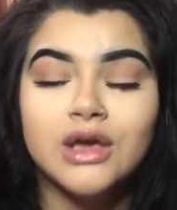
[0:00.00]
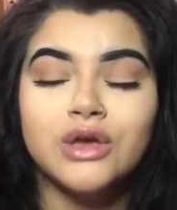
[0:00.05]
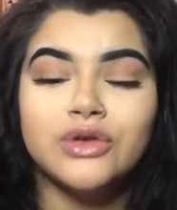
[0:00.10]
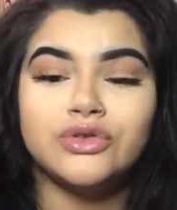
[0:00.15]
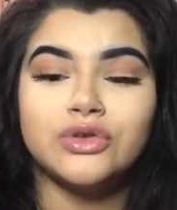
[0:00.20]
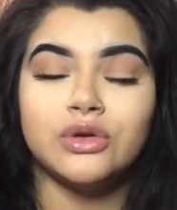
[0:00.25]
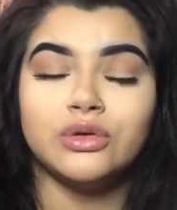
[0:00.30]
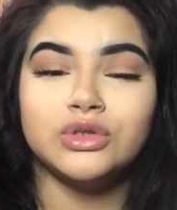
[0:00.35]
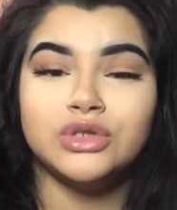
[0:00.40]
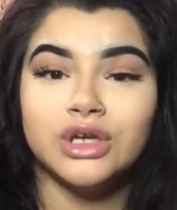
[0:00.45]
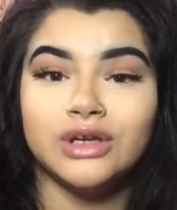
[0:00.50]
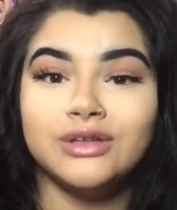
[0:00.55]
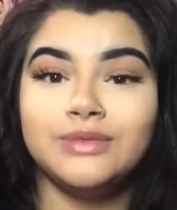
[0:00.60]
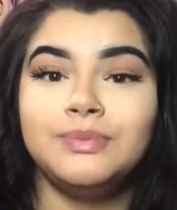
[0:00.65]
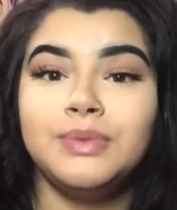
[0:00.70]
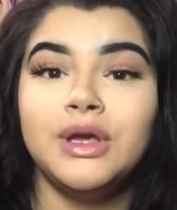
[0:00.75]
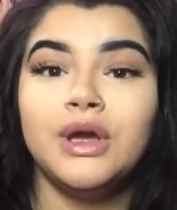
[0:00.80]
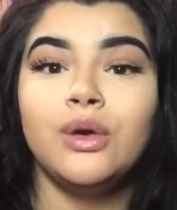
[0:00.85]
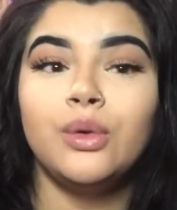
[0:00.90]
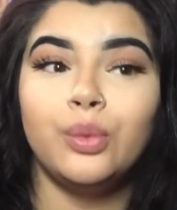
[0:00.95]
So just
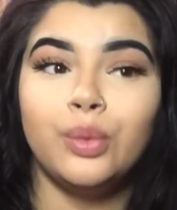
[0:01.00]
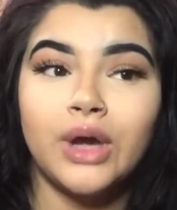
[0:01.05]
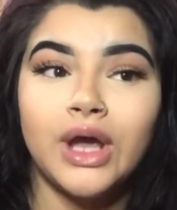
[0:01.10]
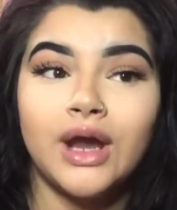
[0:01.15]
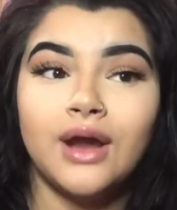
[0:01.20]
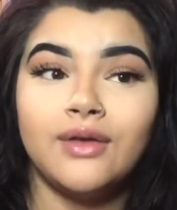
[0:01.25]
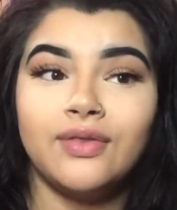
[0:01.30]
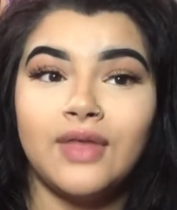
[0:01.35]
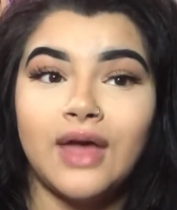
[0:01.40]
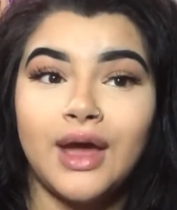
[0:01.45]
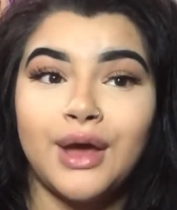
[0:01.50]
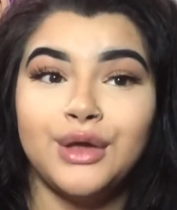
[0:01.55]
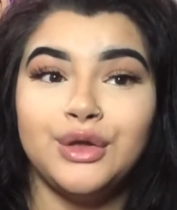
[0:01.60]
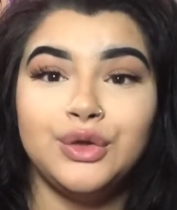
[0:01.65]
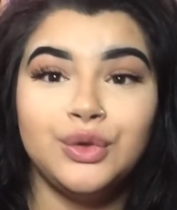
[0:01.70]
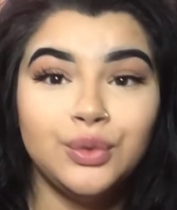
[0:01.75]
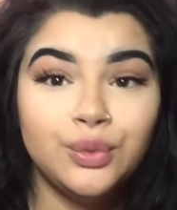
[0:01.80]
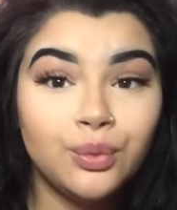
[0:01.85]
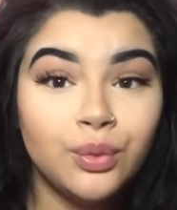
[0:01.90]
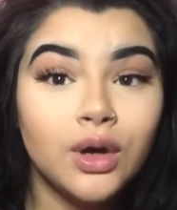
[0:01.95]
be aware that
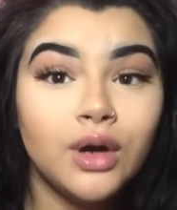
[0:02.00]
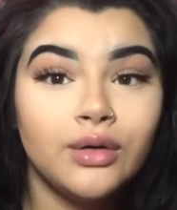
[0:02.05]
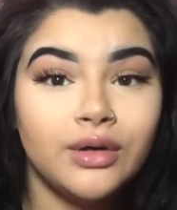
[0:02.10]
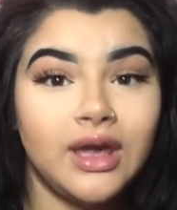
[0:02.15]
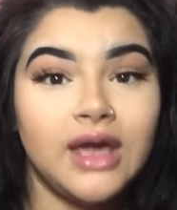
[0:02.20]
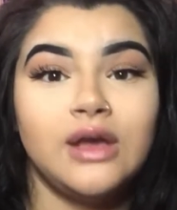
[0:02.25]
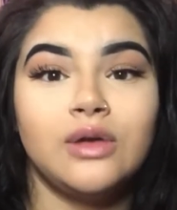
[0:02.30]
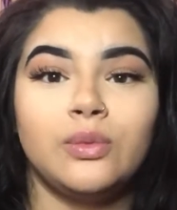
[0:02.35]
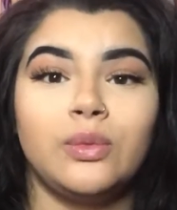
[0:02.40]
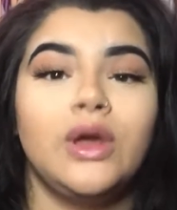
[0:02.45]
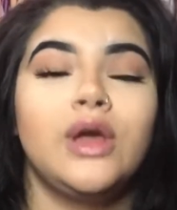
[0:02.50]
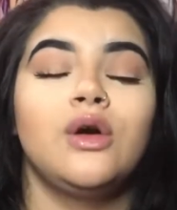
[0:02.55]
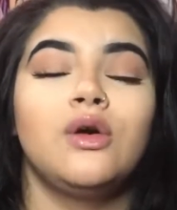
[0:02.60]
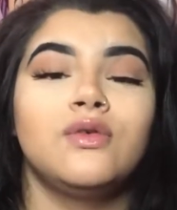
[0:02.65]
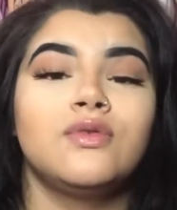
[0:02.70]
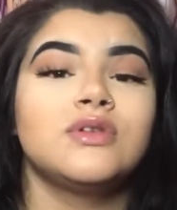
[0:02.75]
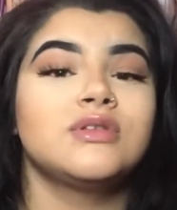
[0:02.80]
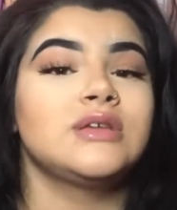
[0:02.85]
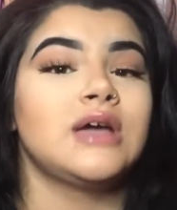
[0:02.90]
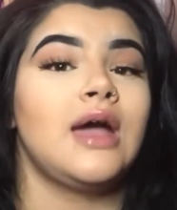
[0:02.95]
you will gain weight
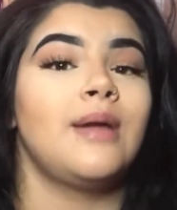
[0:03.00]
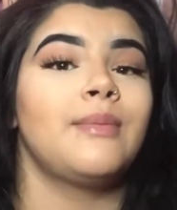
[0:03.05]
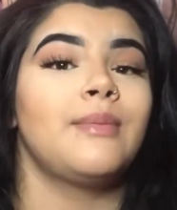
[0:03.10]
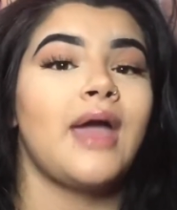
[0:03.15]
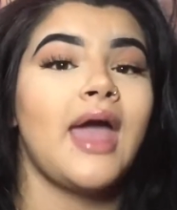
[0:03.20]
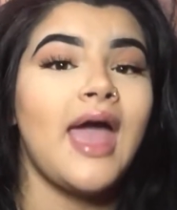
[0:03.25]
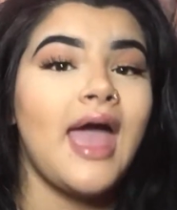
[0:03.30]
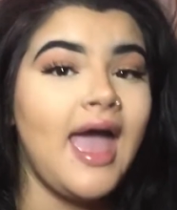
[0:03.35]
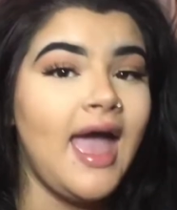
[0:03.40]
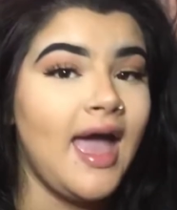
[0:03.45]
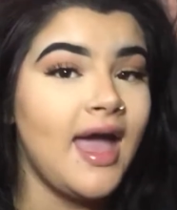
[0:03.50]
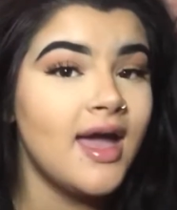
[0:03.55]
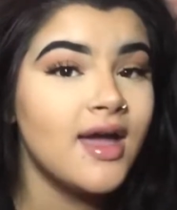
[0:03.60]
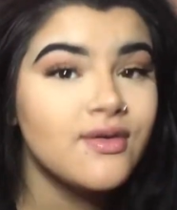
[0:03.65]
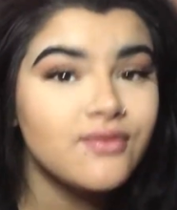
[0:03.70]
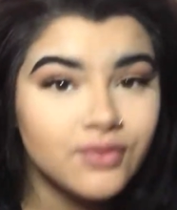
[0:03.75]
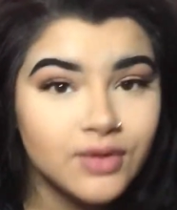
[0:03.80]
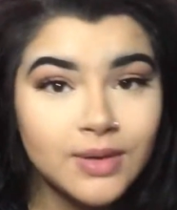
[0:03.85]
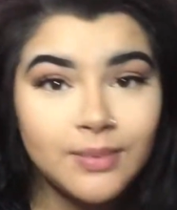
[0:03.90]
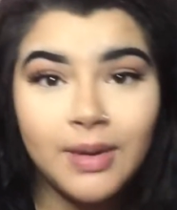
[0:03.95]
over time.
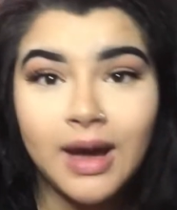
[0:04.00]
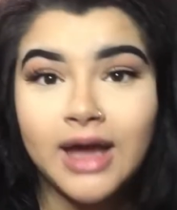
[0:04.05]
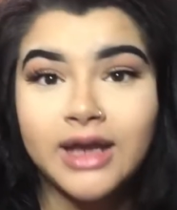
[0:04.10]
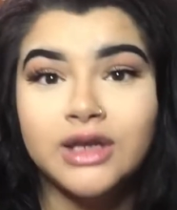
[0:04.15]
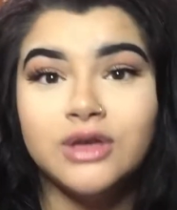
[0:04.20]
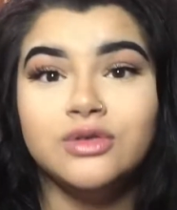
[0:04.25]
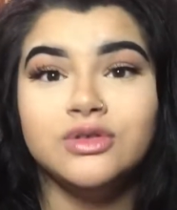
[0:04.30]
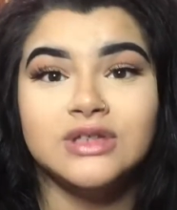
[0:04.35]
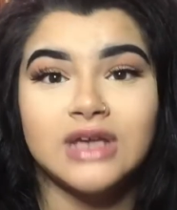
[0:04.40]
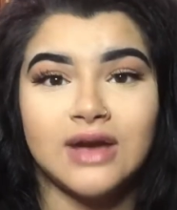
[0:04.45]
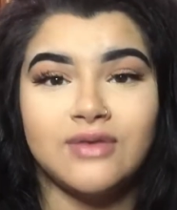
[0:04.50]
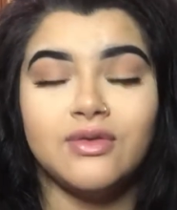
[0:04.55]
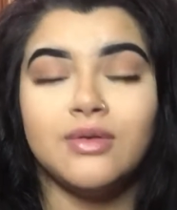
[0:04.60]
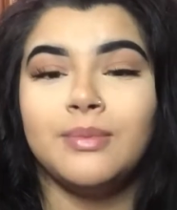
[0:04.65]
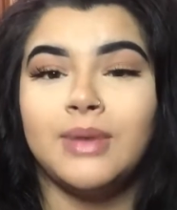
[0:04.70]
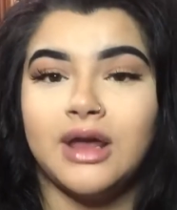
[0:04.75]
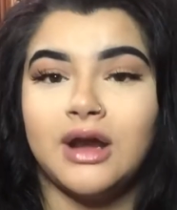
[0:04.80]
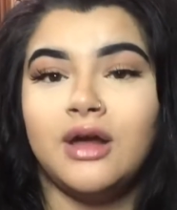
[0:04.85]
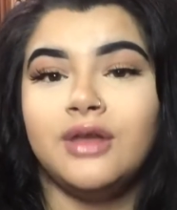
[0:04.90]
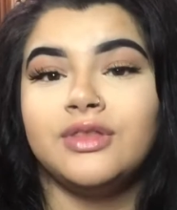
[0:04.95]
Everybody who's ever
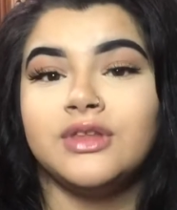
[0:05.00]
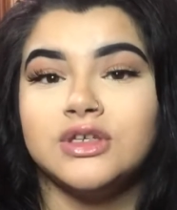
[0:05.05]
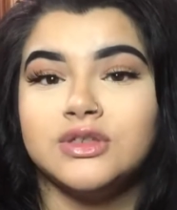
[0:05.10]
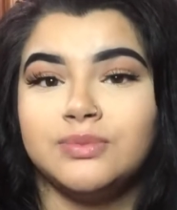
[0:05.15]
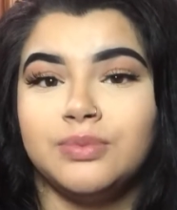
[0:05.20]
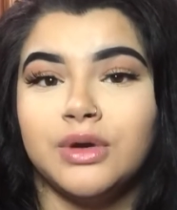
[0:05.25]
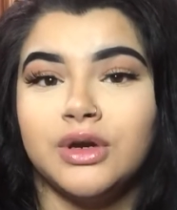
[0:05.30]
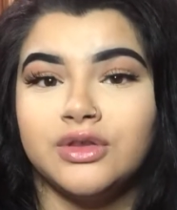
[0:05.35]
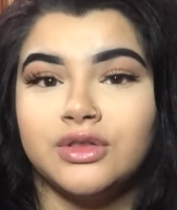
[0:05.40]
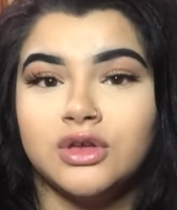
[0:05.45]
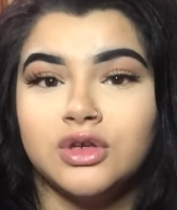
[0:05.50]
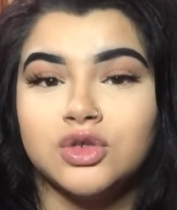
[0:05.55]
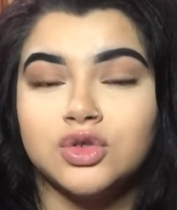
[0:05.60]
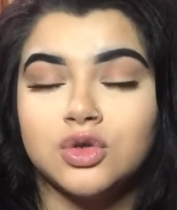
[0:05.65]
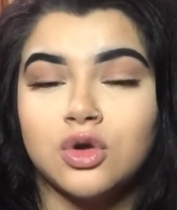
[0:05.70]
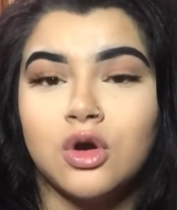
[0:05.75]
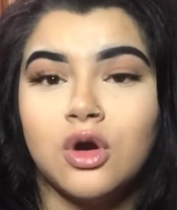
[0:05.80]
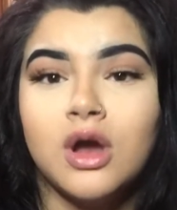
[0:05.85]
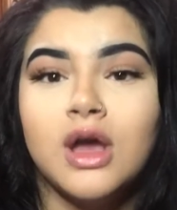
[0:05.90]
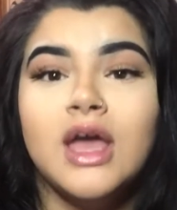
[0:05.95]
been on this birth
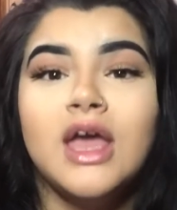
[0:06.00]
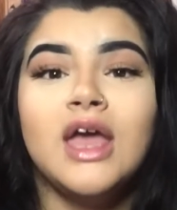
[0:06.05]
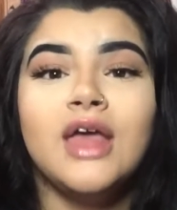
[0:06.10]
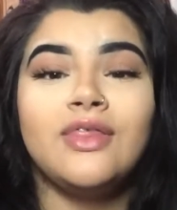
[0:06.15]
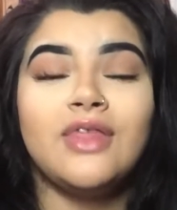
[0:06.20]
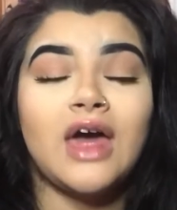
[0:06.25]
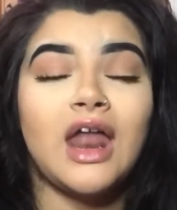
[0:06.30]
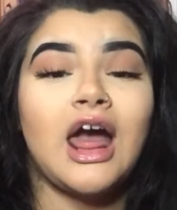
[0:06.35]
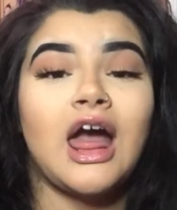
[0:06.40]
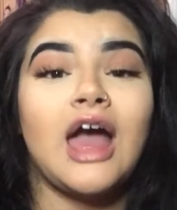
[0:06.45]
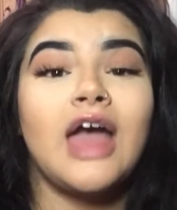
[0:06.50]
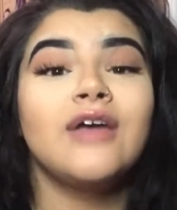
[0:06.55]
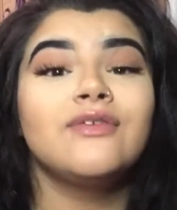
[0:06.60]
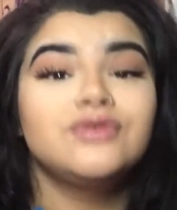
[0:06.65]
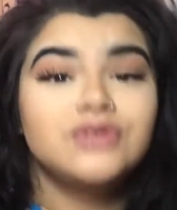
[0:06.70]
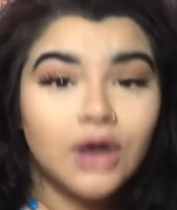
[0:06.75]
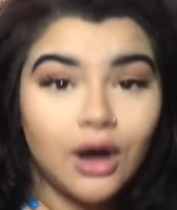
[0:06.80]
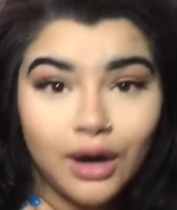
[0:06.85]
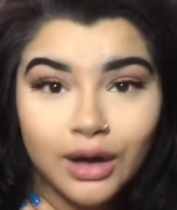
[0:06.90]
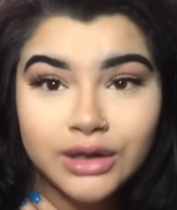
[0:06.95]
control that I've
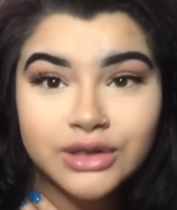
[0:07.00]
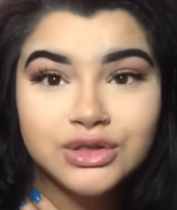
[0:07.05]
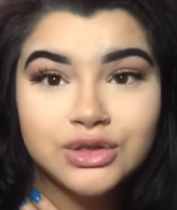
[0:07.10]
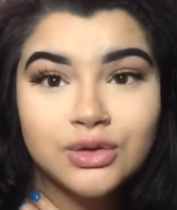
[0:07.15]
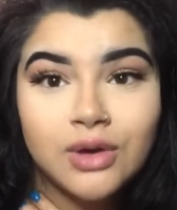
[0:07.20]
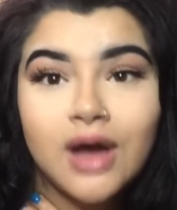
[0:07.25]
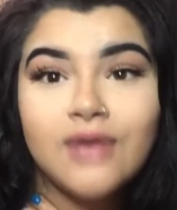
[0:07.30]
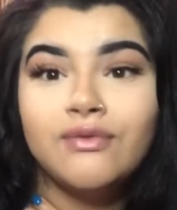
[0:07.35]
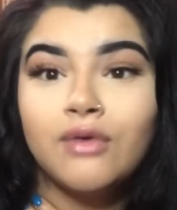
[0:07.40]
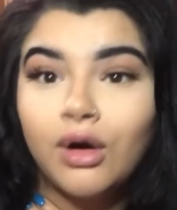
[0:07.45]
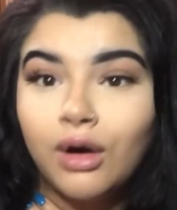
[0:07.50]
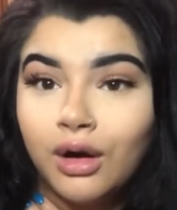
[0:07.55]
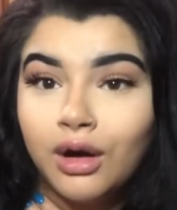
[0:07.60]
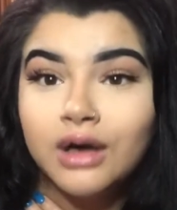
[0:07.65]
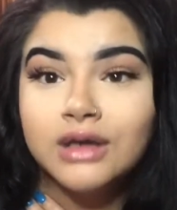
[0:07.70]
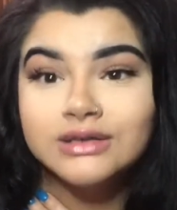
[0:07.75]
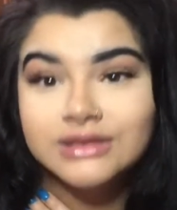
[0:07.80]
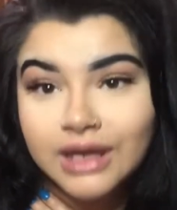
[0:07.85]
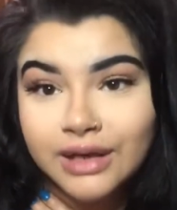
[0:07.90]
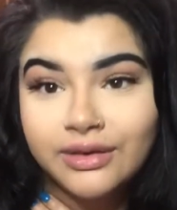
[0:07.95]
talked to have
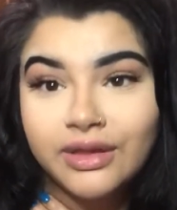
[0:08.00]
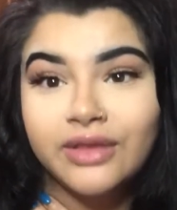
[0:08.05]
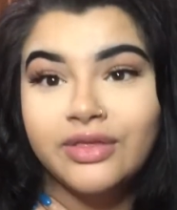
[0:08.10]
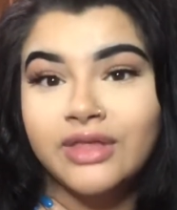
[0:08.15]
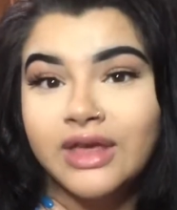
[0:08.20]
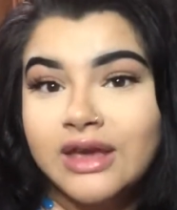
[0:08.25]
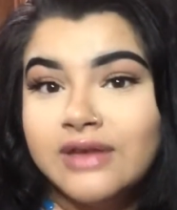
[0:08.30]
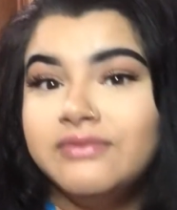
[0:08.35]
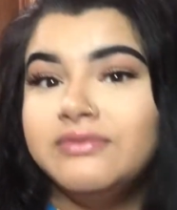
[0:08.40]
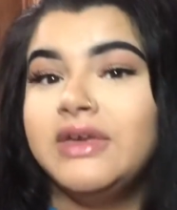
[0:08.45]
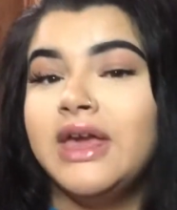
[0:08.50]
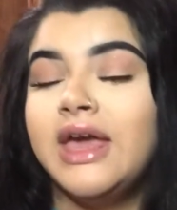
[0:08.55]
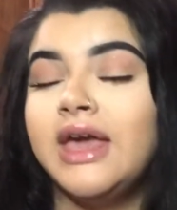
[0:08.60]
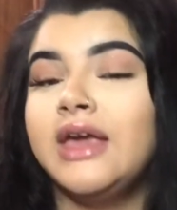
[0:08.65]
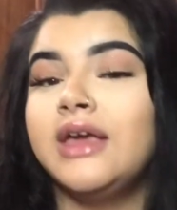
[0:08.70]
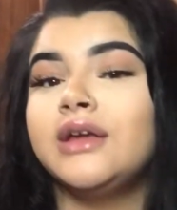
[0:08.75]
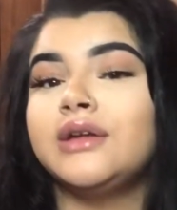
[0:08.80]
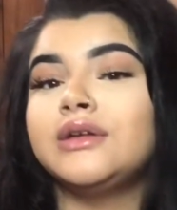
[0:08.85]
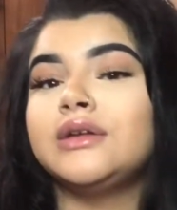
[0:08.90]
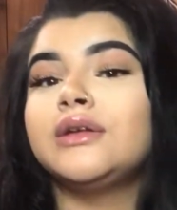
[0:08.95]
all said that they've
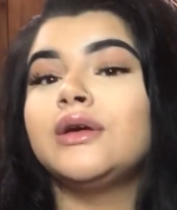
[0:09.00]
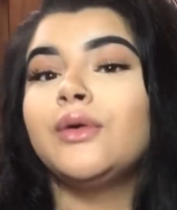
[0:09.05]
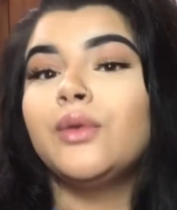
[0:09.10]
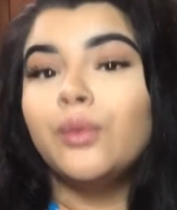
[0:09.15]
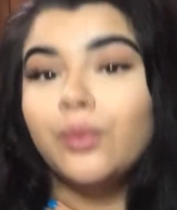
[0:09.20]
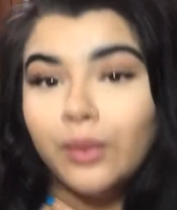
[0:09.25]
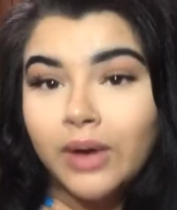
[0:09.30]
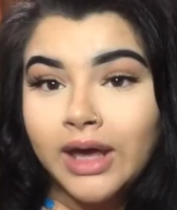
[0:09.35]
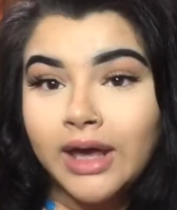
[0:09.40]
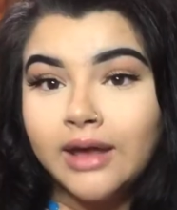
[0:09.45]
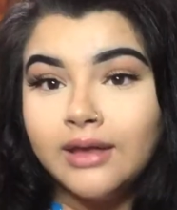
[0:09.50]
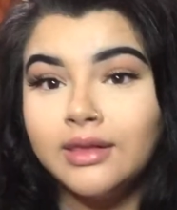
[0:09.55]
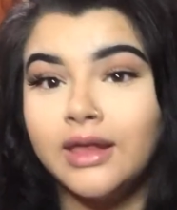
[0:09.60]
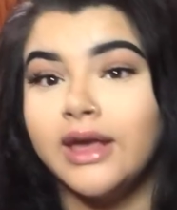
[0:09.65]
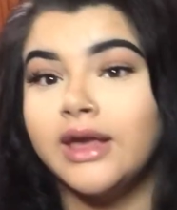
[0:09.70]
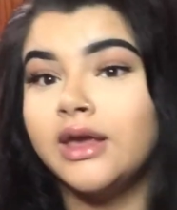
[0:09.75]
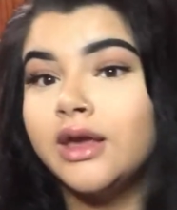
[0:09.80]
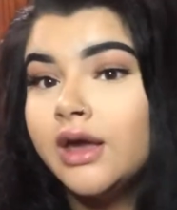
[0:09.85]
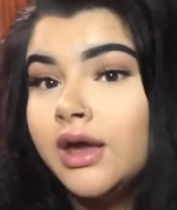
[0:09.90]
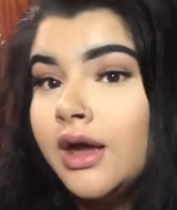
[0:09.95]
gained weight,
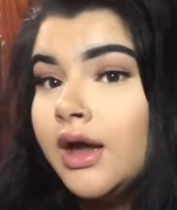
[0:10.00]
like